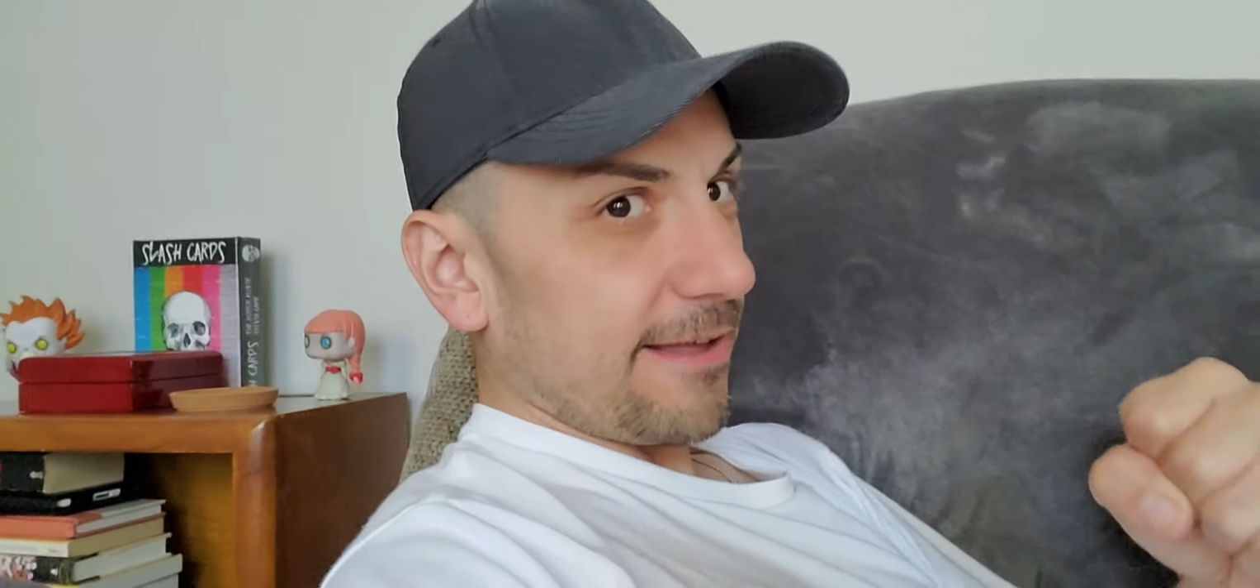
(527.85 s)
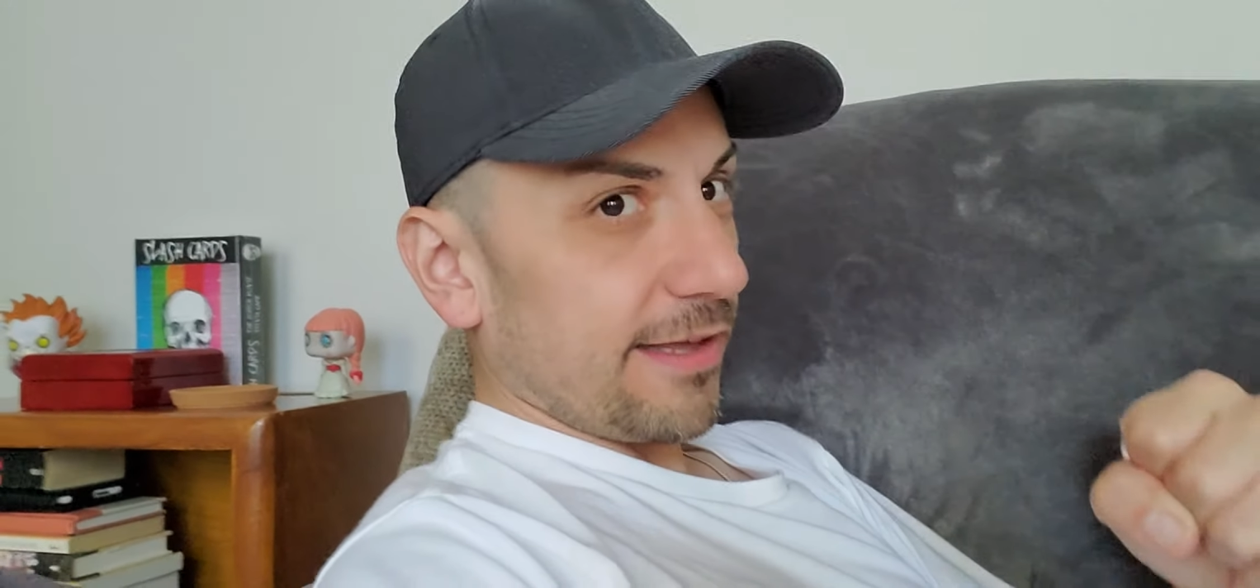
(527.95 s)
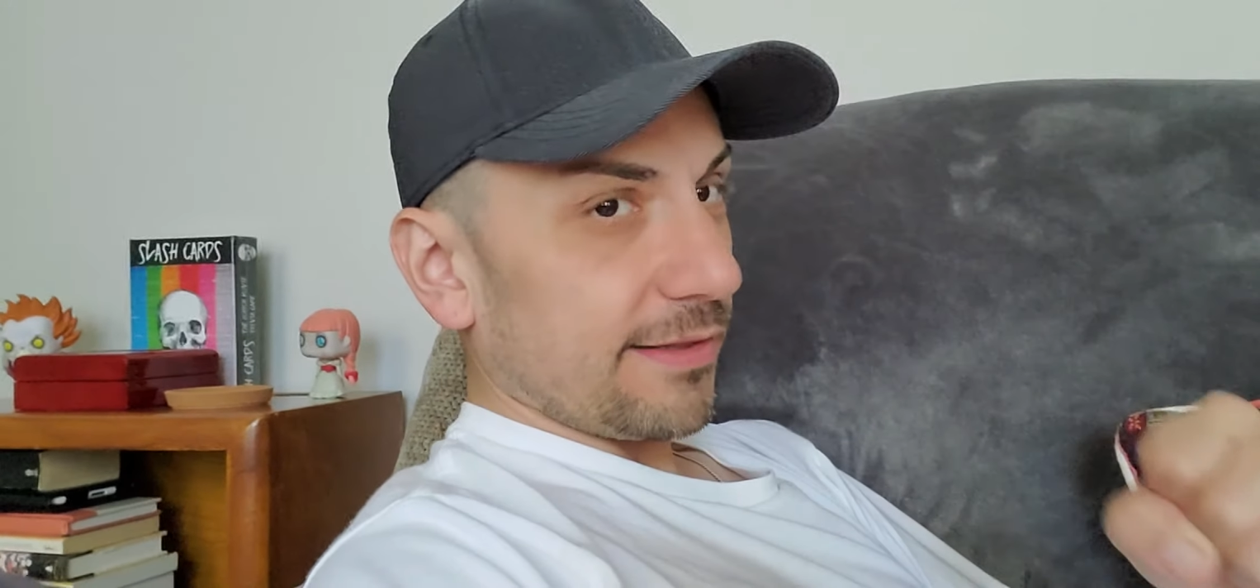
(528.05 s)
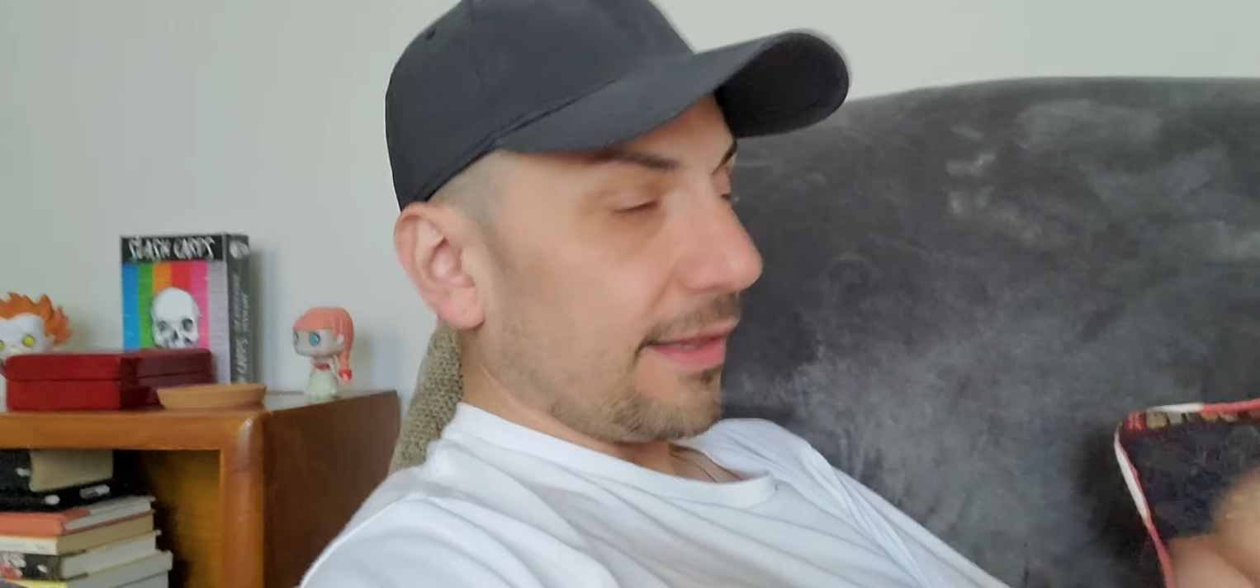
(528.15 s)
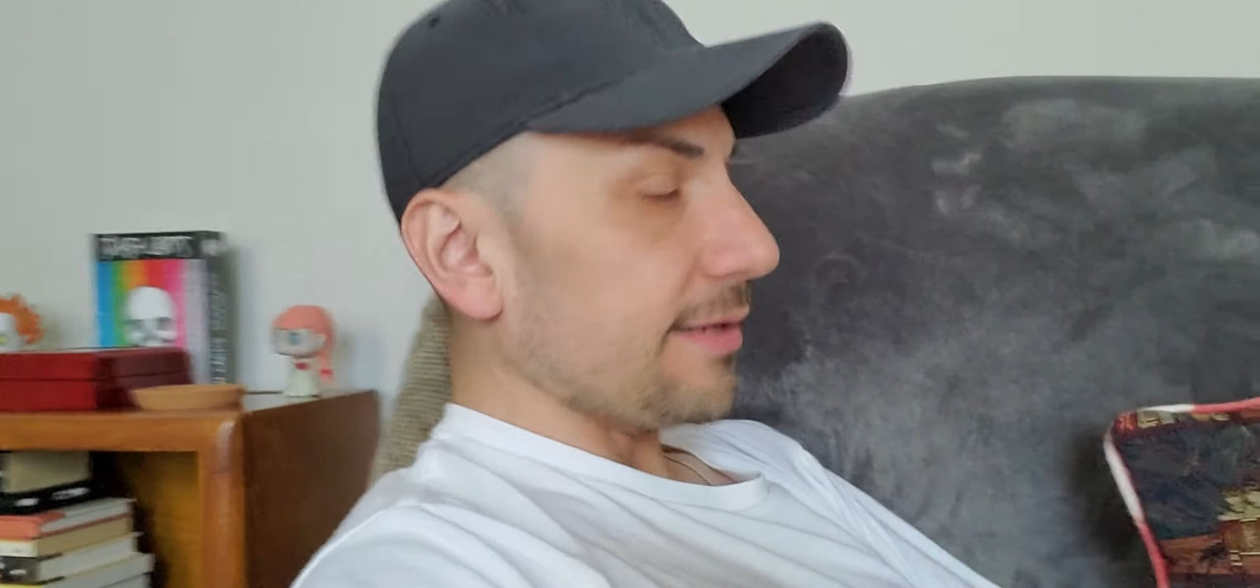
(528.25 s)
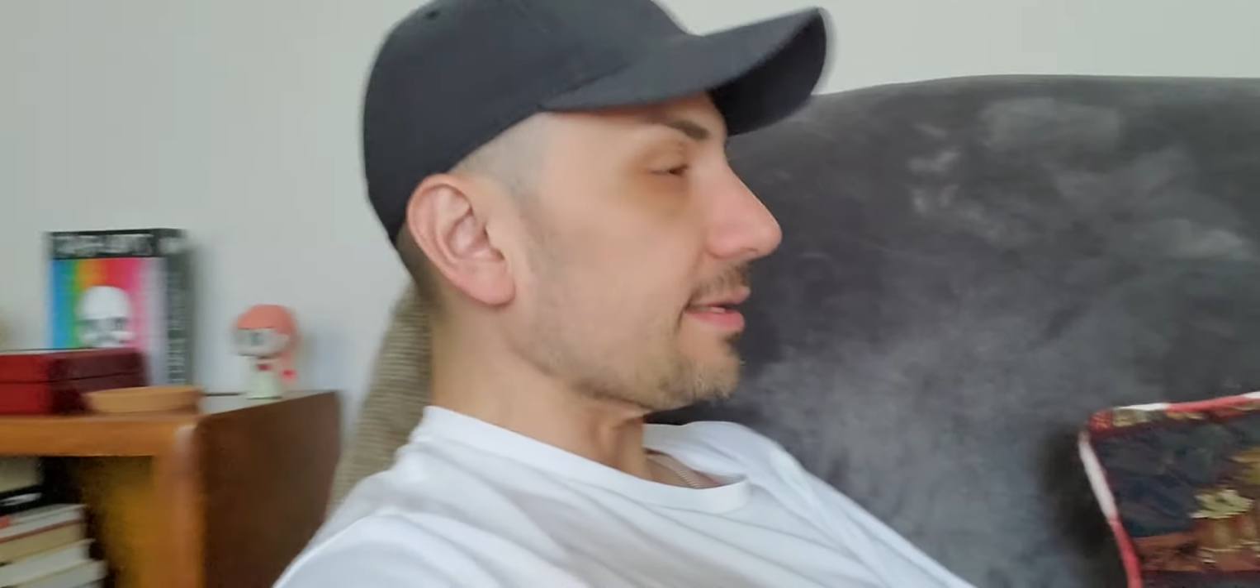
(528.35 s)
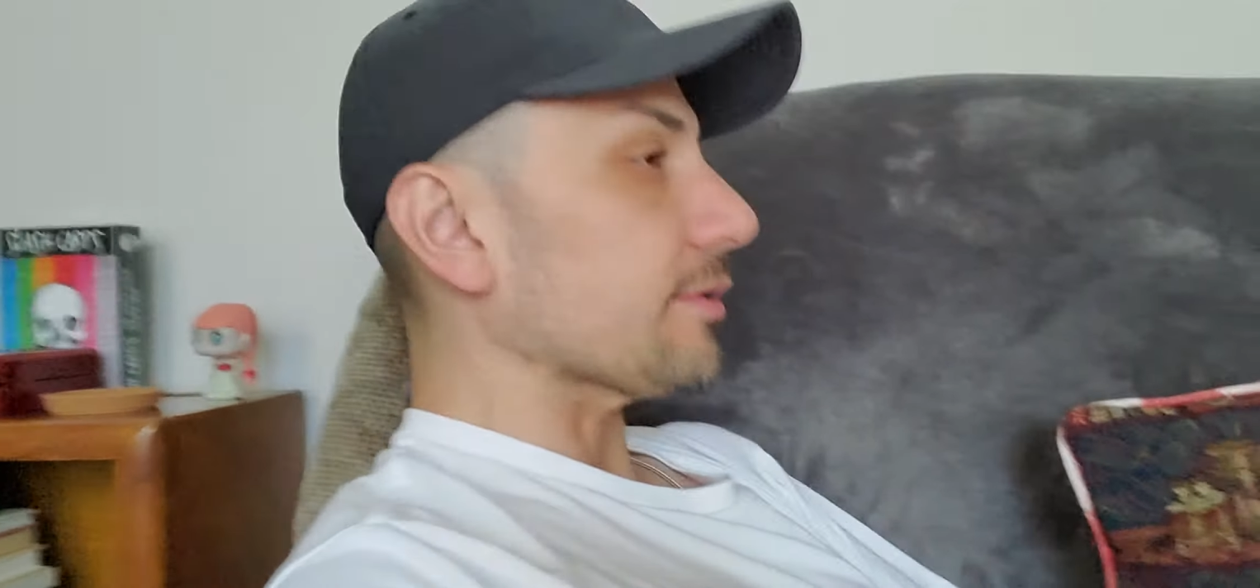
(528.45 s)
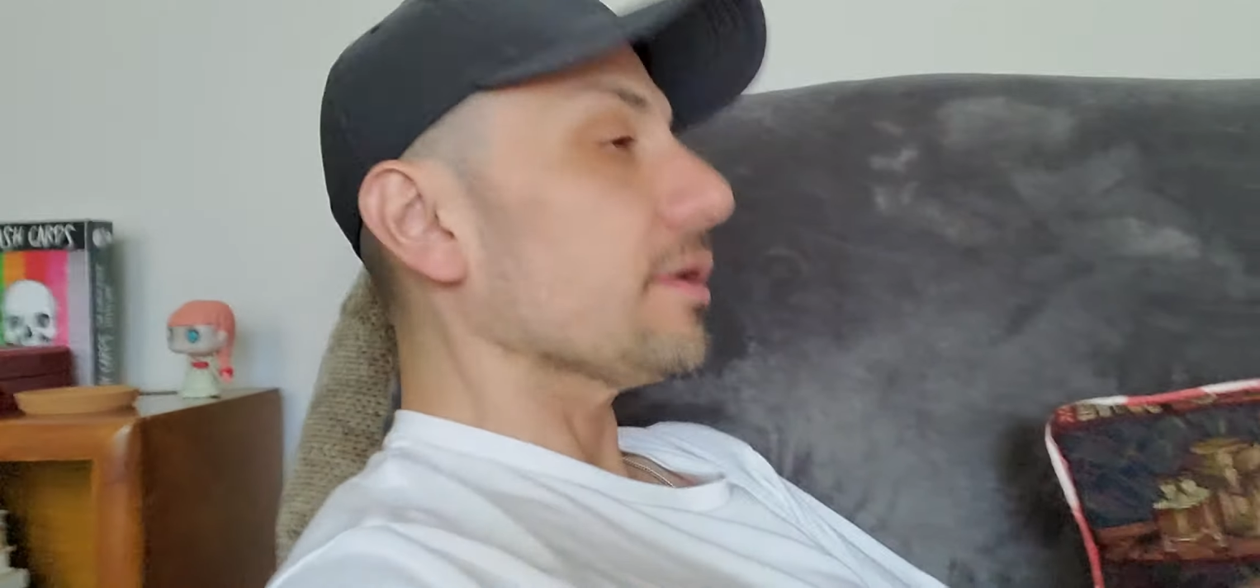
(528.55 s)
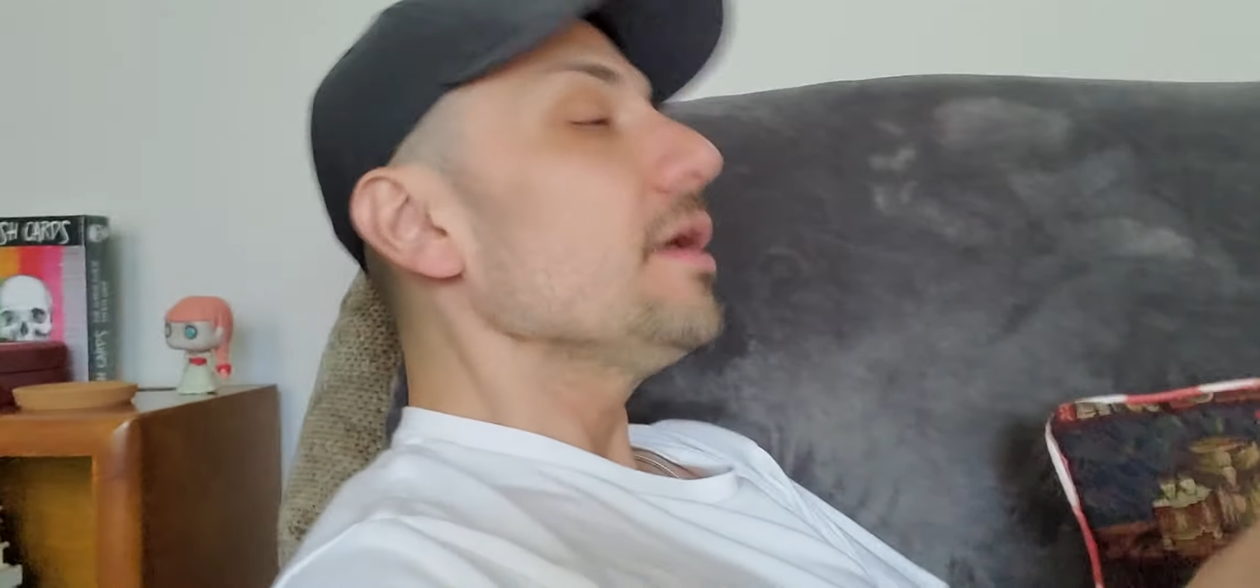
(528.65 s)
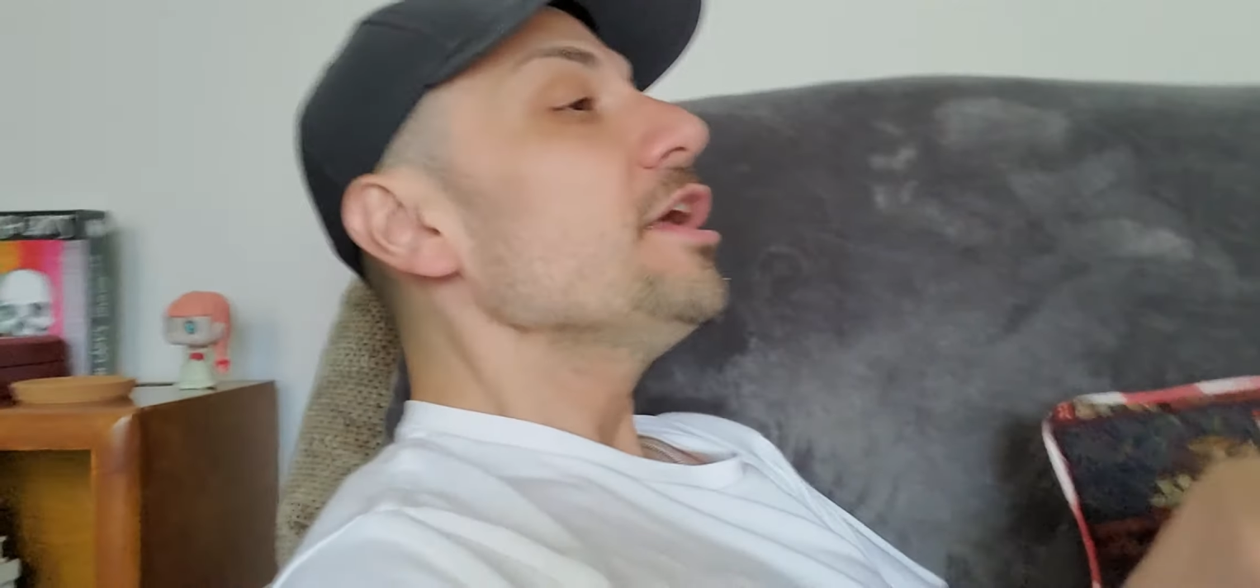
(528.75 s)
got the lie detector.